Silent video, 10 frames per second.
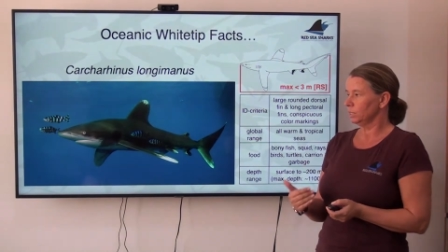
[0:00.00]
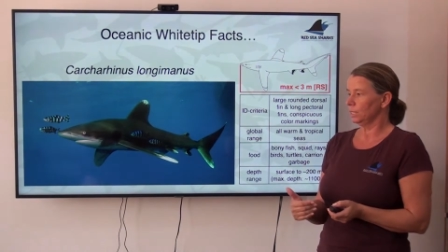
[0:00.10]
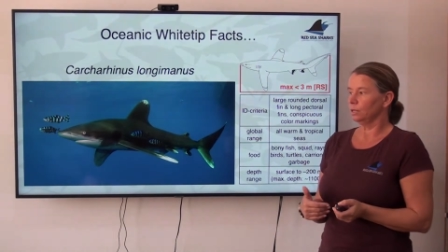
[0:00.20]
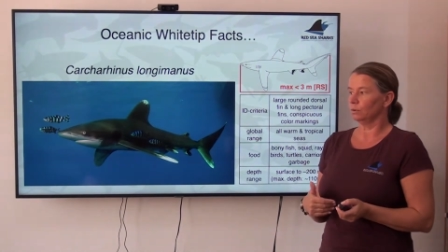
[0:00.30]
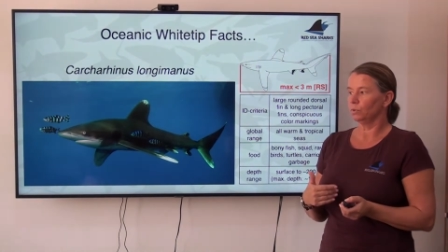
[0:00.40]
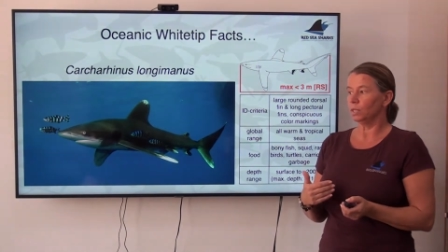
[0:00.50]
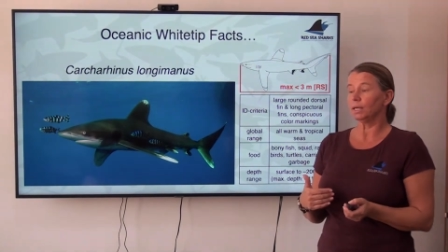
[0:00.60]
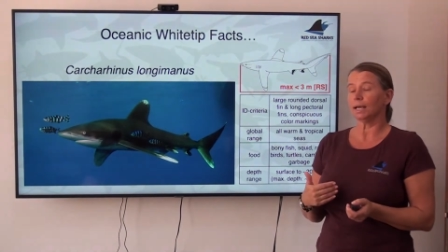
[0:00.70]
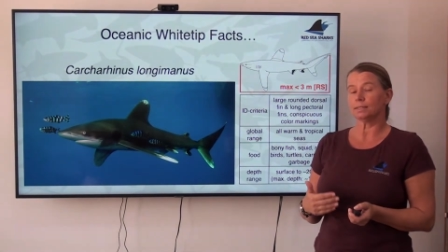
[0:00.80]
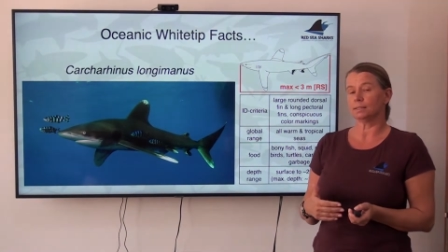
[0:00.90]
dealing
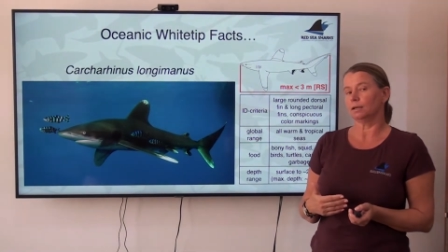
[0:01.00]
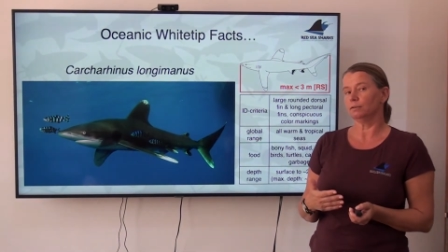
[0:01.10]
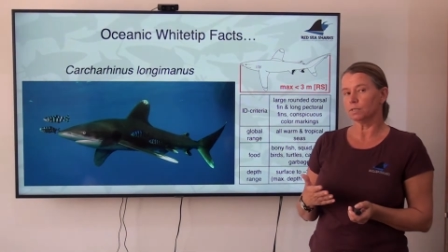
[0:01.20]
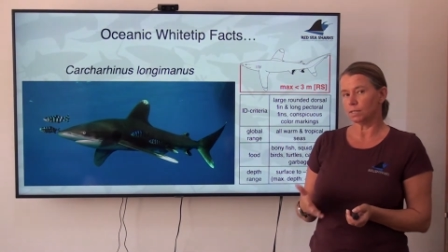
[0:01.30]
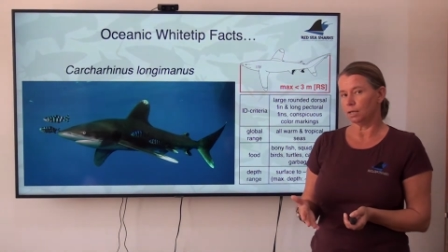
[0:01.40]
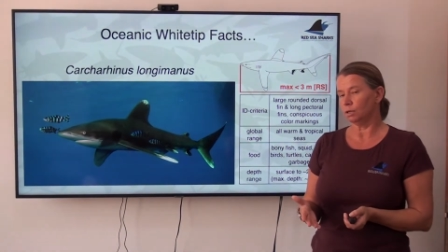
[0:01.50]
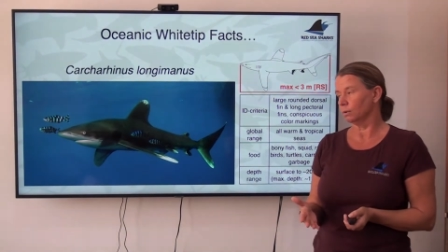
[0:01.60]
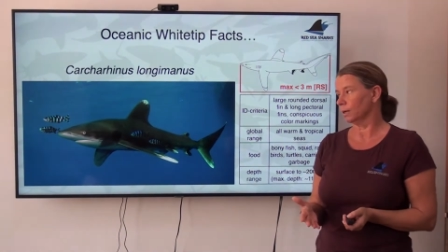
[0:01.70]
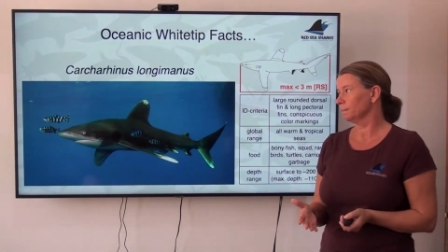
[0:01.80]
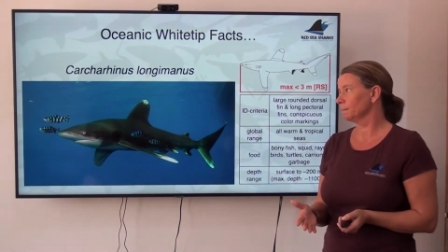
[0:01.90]
with as divers
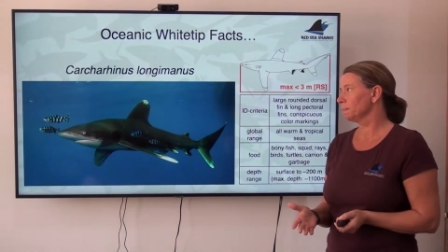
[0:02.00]
anyway.